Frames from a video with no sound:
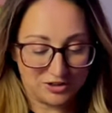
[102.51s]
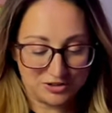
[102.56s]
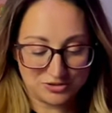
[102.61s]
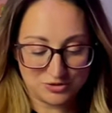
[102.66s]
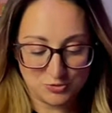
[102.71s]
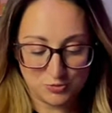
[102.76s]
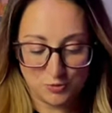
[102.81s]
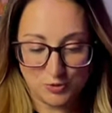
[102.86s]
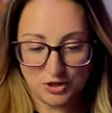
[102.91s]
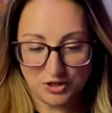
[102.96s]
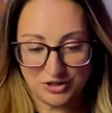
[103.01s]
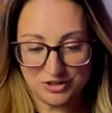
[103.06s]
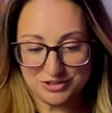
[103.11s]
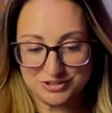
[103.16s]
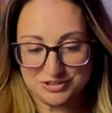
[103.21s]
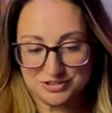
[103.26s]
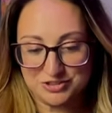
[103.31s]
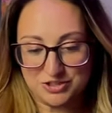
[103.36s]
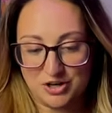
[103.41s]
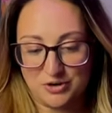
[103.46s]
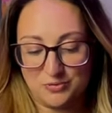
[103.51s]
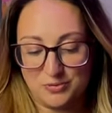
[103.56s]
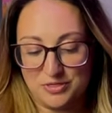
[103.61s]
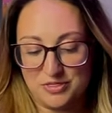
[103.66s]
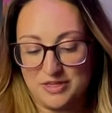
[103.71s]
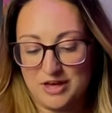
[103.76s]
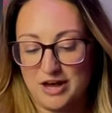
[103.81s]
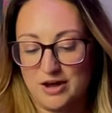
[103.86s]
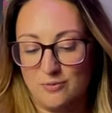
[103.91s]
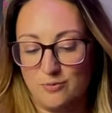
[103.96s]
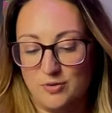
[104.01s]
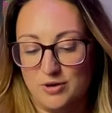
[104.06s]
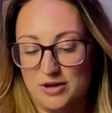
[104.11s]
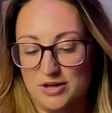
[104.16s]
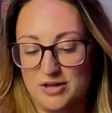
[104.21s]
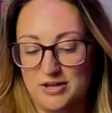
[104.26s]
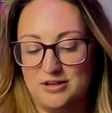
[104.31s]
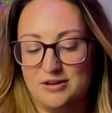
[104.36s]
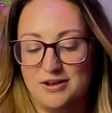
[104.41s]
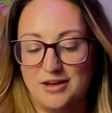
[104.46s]
So we are going to start with that
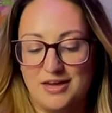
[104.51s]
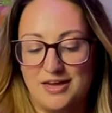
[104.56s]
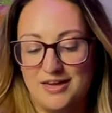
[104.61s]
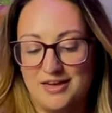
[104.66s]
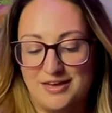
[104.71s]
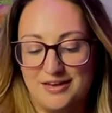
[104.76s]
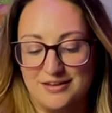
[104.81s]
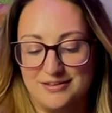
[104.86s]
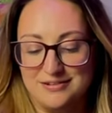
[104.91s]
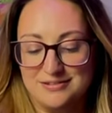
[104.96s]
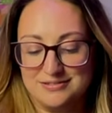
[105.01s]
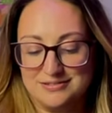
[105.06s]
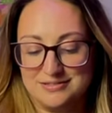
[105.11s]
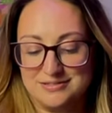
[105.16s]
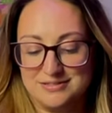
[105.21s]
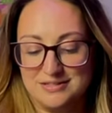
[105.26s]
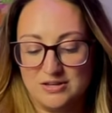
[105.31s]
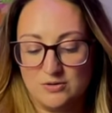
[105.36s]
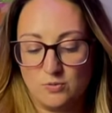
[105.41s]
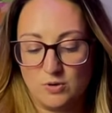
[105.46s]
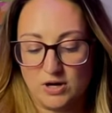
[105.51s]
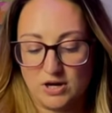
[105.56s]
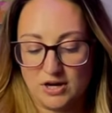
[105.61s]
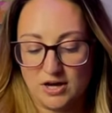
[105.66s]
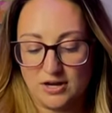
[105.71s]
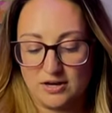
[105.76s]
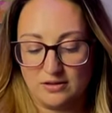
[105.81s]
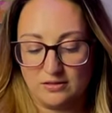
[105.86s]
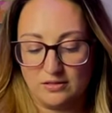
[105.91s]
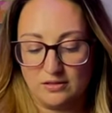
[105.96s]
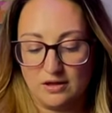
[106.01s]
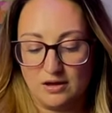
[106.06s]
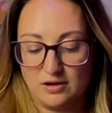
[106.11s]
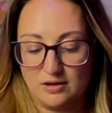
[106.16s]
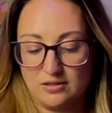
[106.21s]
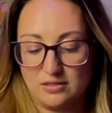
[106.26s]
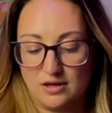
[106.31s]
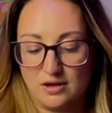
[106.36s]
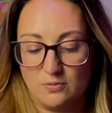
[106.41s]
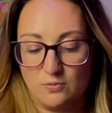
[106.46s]
one and see what kind of luck
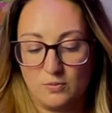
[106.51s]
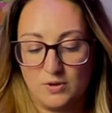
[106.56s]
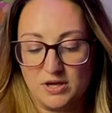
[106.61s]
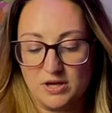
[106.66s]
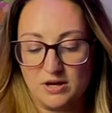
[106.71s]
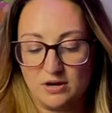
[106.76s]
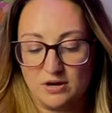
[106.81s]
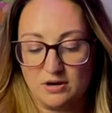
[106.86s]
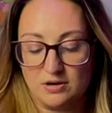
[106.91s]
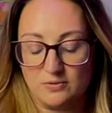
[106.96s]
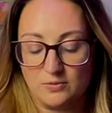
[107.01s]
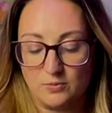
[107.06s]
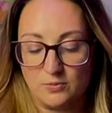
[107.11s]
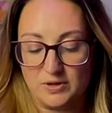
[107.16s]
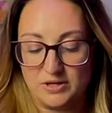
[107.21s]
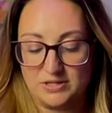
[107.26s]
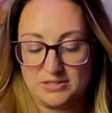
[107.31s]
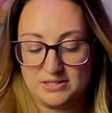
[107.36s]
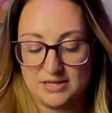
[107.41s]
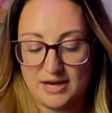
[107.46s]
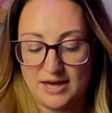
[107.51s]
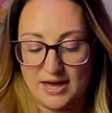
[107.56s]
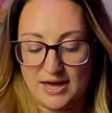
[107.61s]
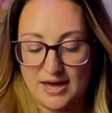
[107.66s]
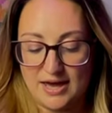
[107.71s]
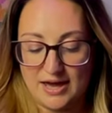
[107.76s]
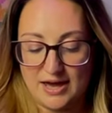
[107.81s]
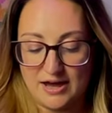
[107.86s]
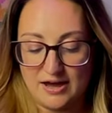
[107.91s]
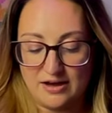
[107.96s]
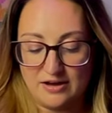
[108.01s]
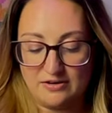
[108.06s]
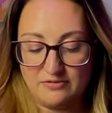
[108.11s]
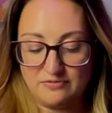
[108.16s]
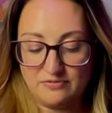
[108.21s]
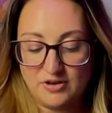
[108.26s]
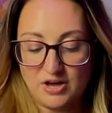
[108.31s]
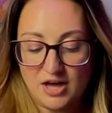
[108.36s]
that we are going to have.